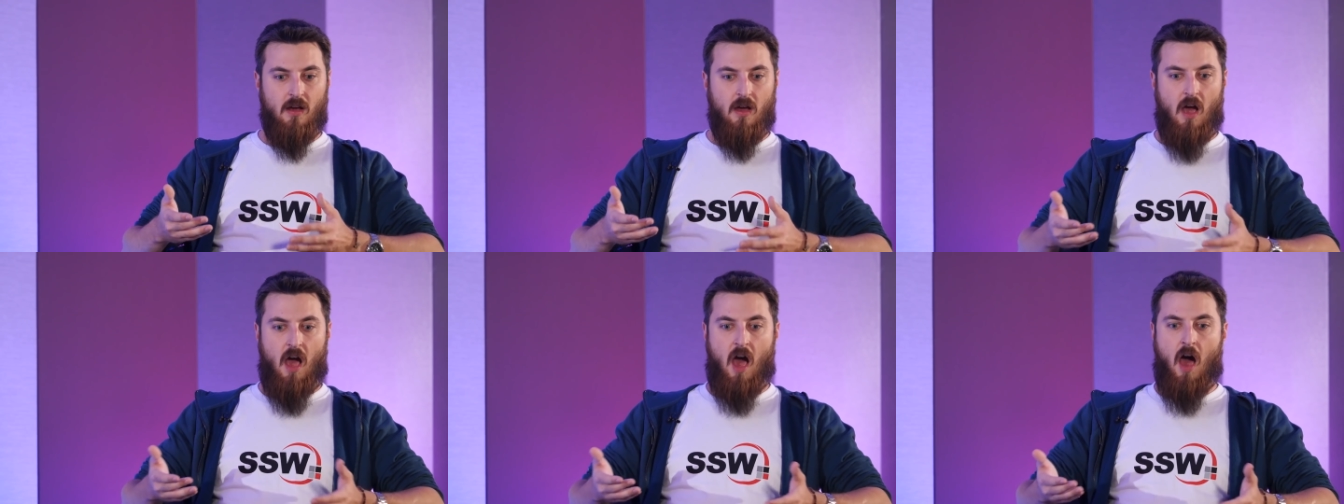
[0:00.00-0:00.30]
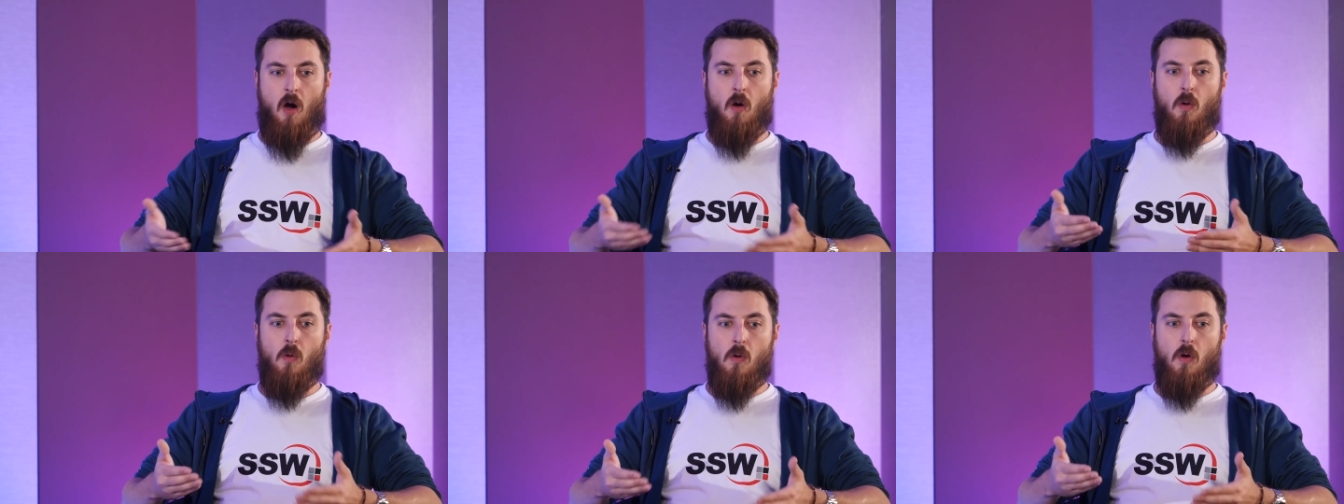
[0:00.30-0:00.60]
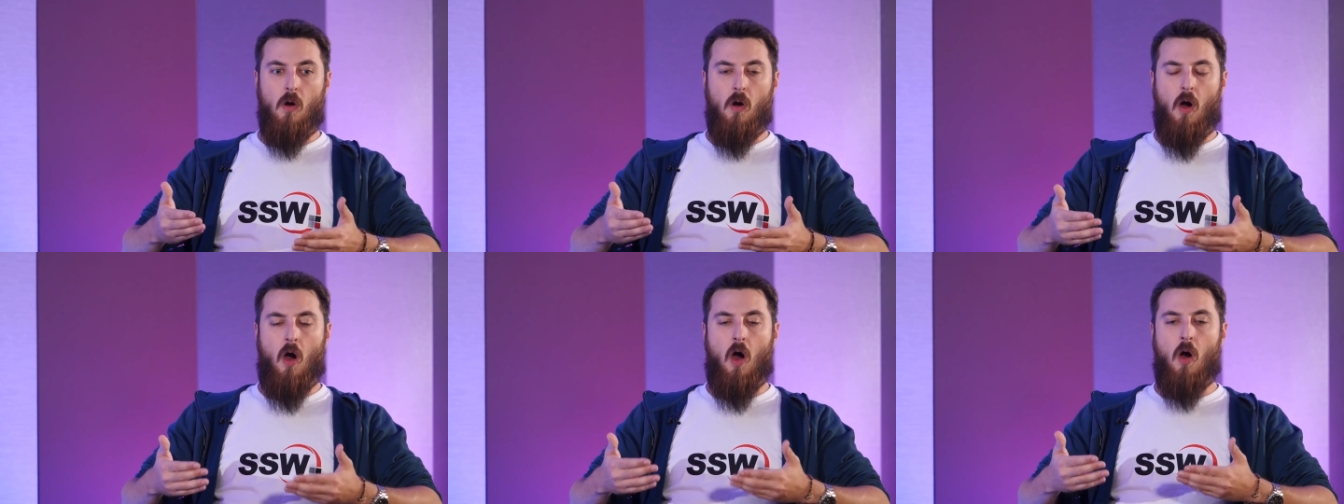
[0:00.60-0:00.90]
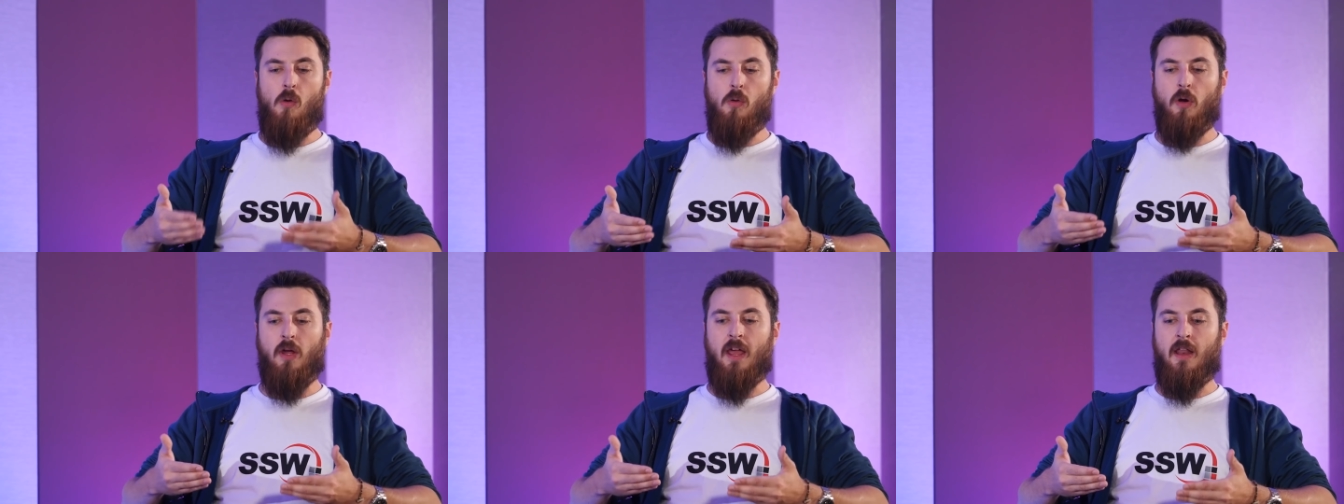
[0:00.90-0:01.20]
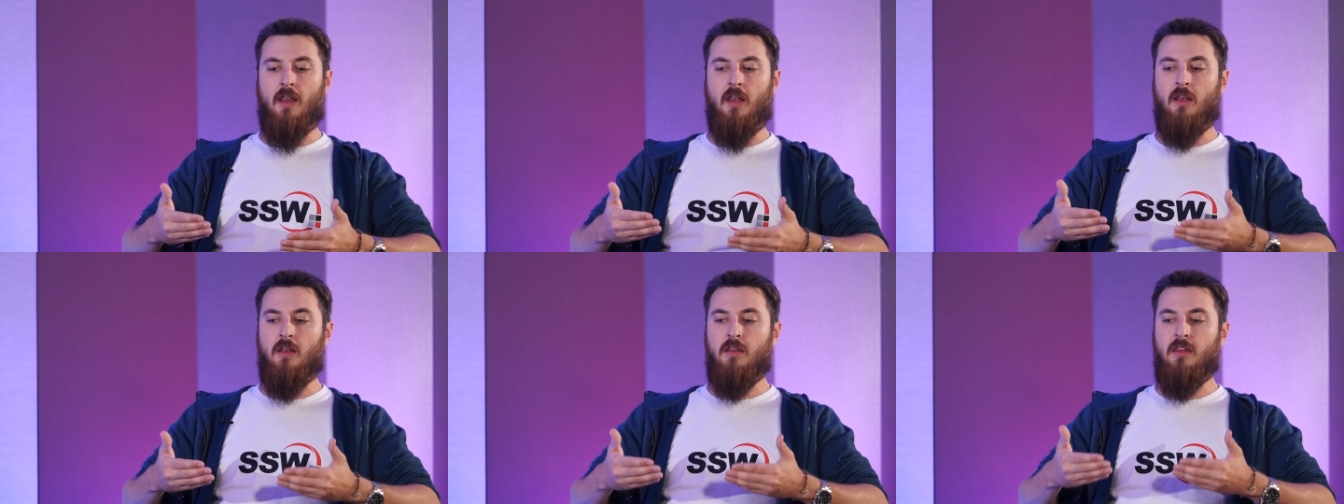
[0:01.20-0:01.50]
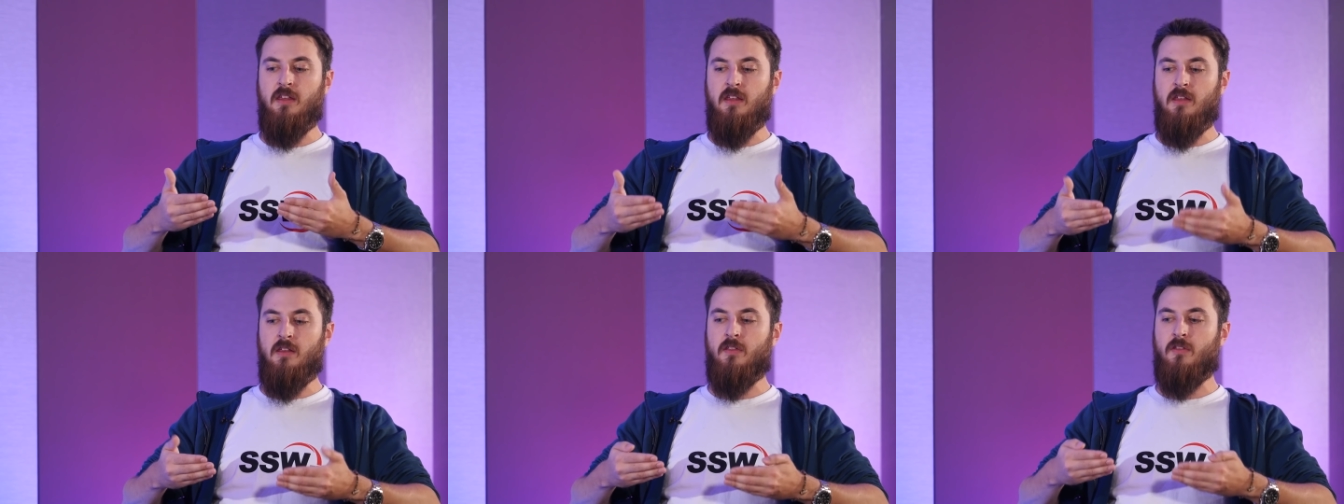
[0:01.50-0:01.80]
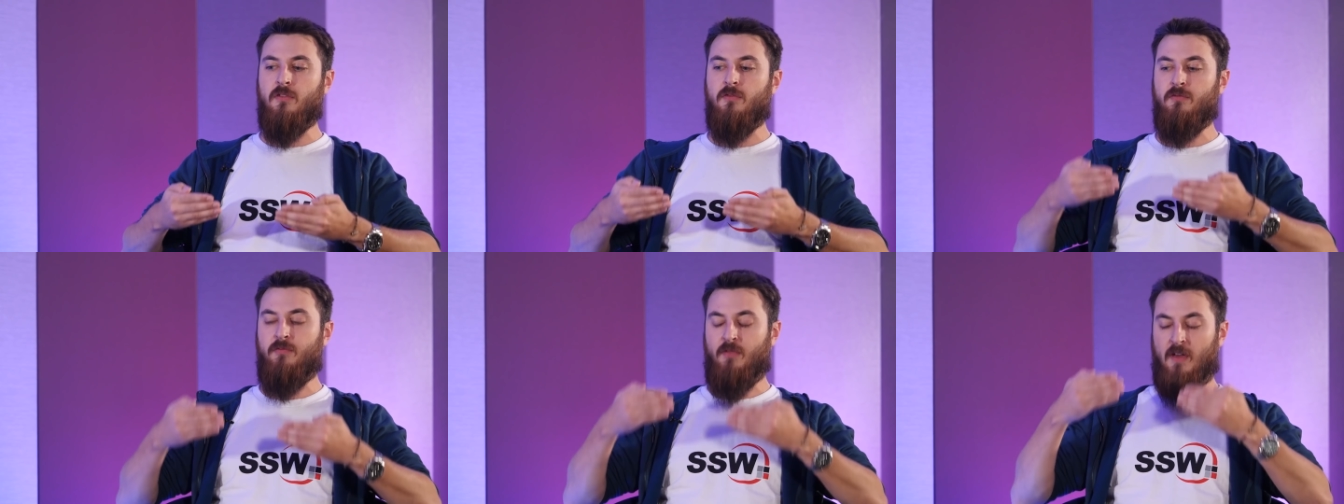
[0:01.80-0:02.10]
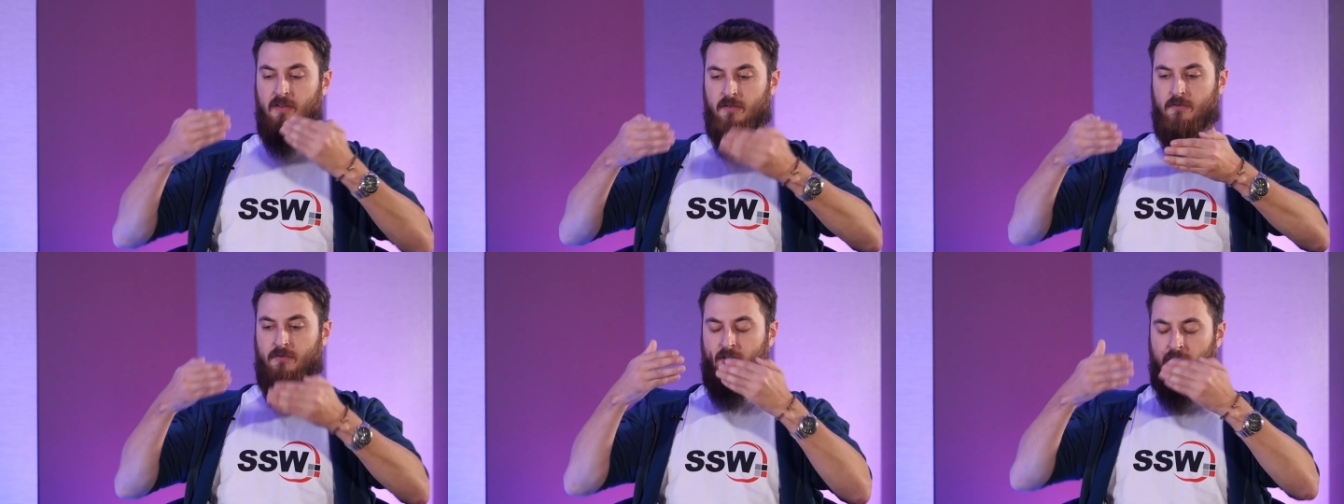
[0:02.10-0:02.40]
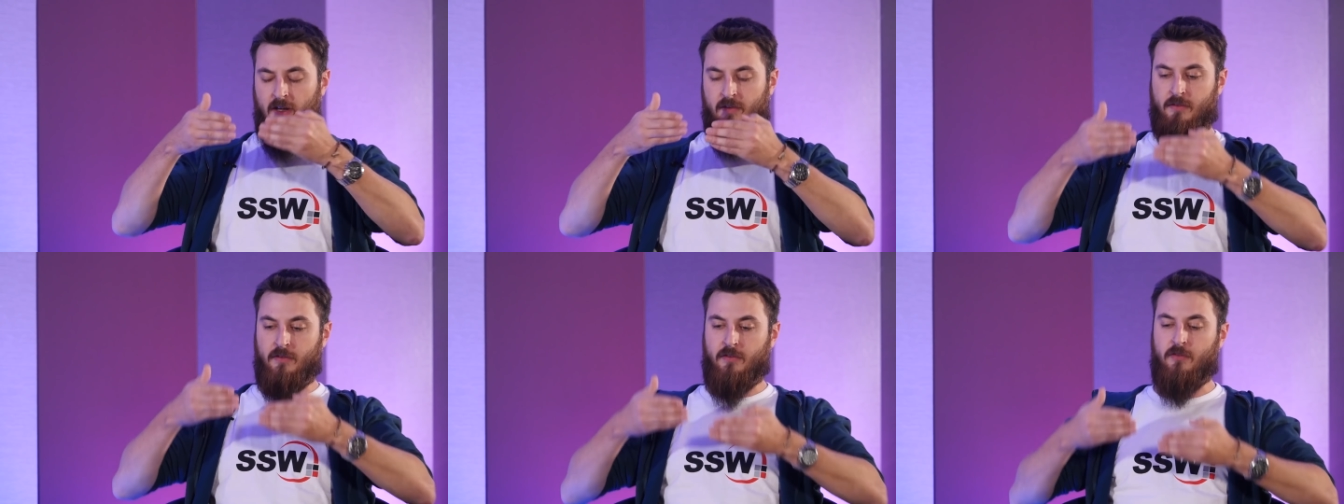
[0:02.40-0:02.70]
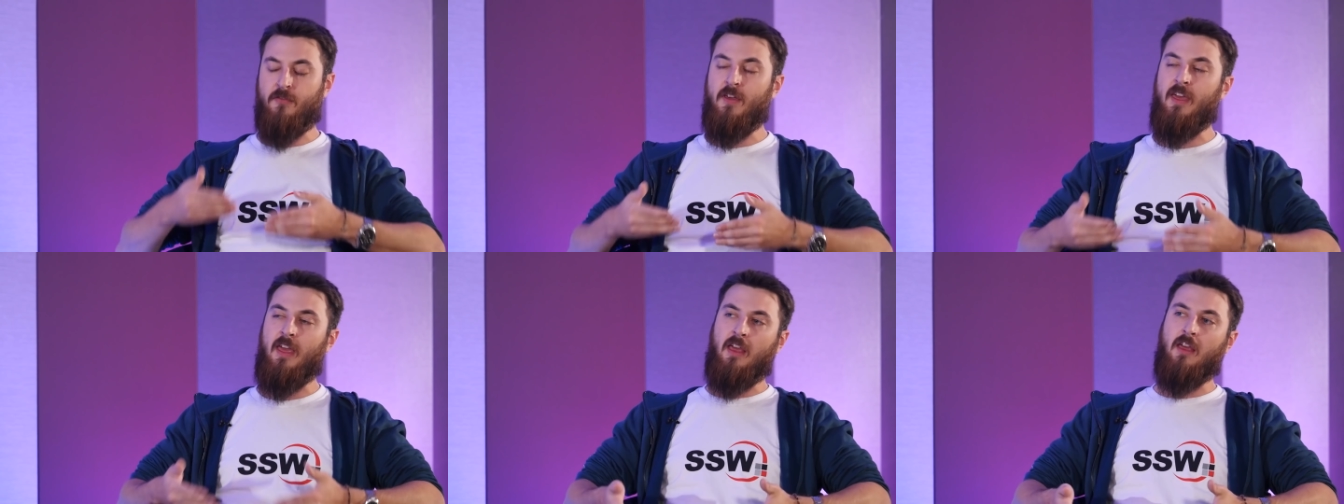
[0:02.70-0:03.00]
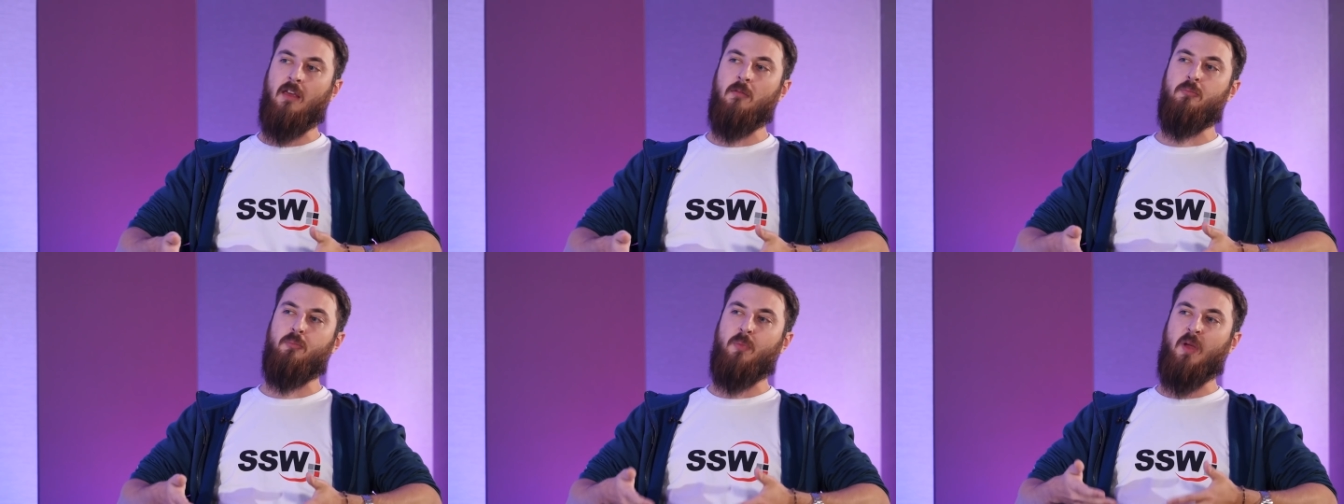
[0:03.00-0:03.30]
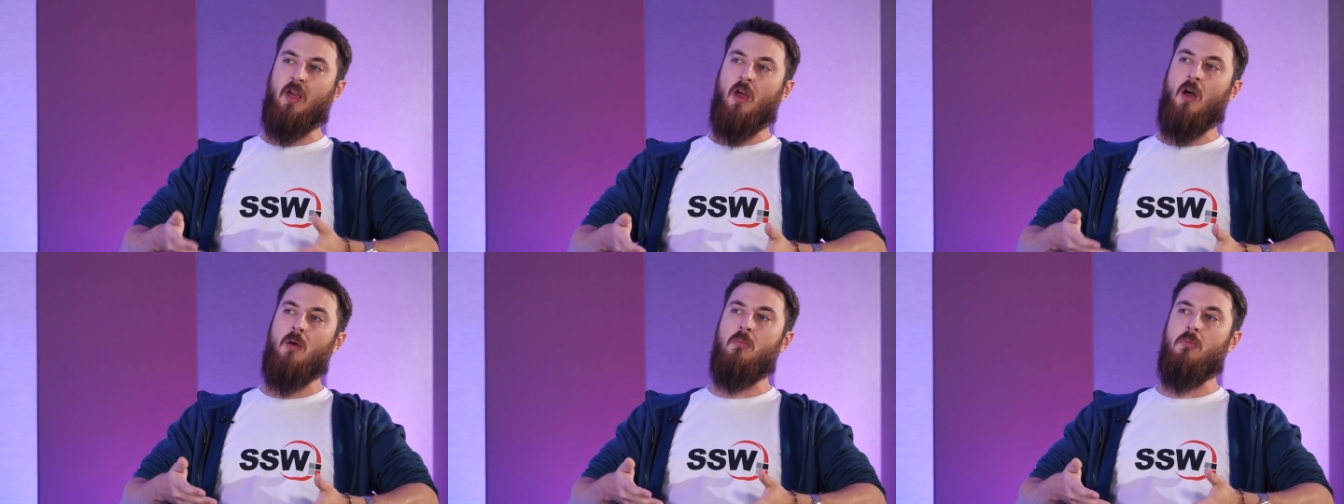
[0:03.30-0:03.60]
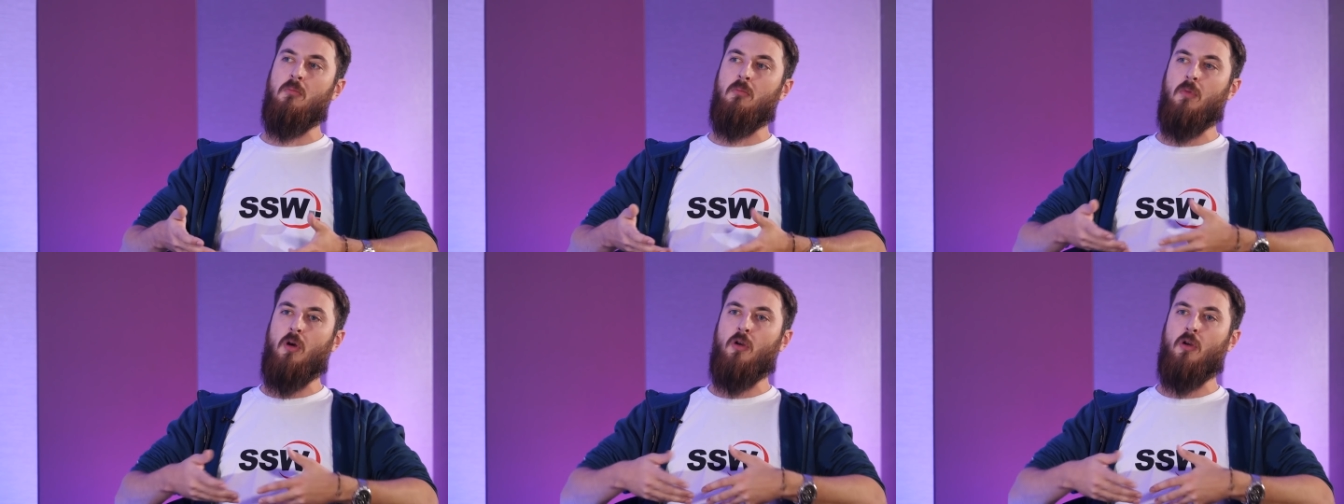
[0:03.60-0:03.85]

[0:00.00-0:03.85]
How can these visors thing become